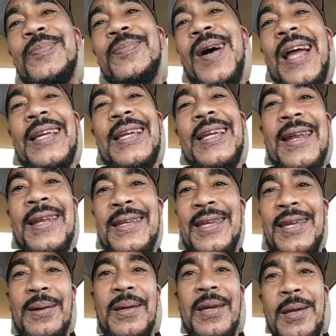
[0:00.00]
iconic
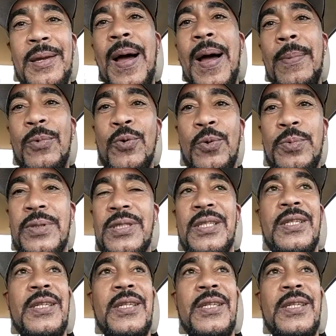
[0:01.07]
hip hop groups.